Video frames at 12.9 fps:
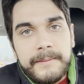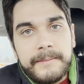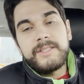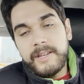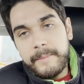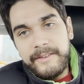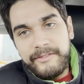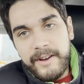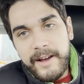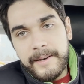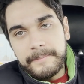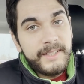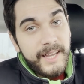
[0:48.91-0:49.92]
It's gonna be
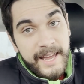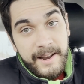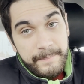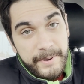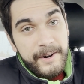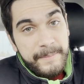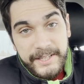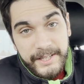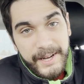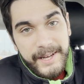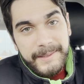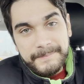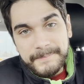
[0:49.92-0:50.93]
fun, and it better be
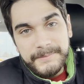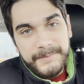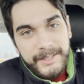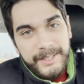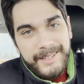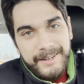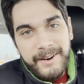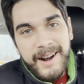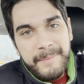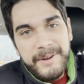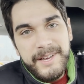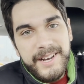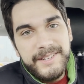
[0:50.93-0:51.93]
good, or
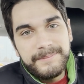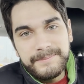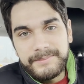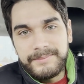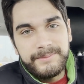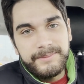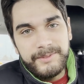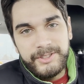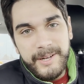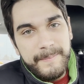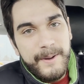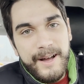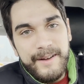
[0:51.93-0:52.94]
I'm gonna
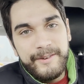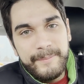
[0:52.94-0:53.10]
jump off a